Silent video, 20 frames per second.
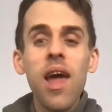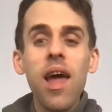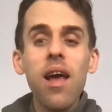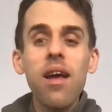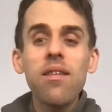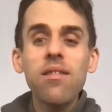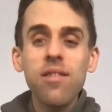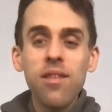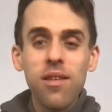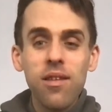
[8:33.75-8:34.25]

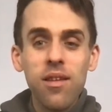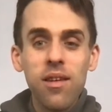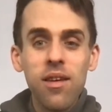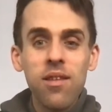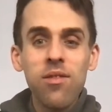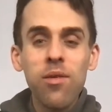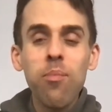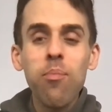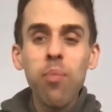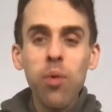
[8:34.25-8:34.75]
is
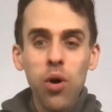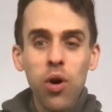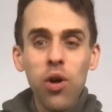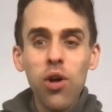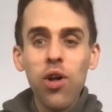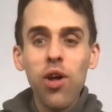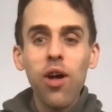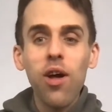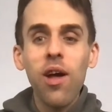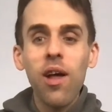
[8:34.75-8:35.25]
is a
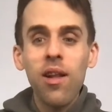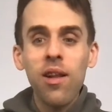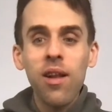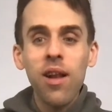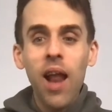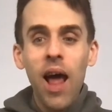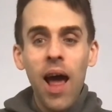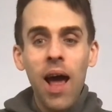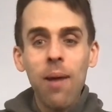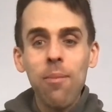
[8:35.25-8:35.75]
book and
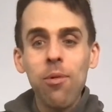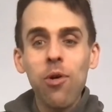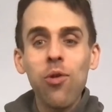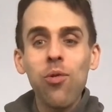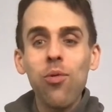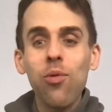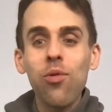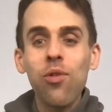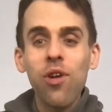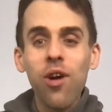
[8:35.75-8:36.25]
an app
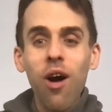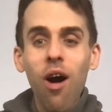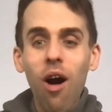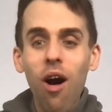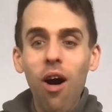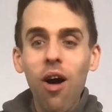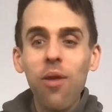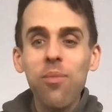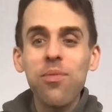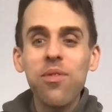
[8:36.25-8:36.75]
called
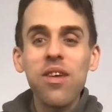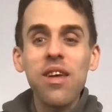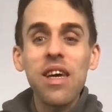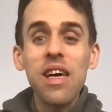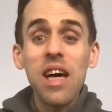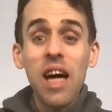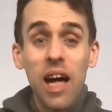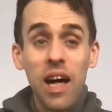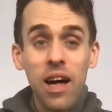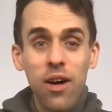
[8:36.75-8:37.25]
Carbs and
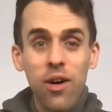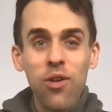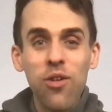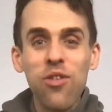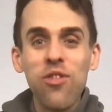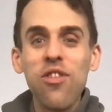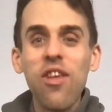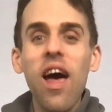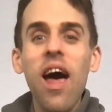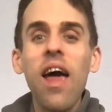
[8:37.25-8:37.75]

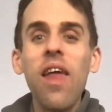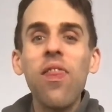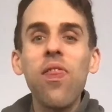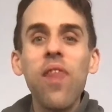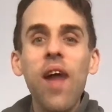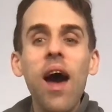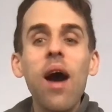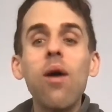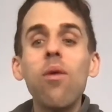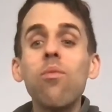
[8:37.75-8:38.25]
Cals, and
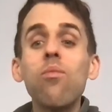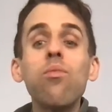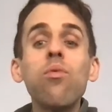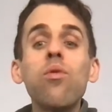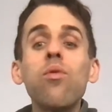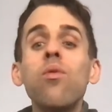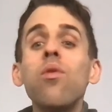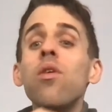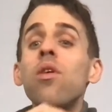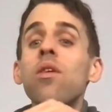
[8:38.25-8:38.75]
that
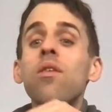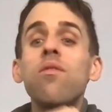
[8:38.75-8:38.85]
will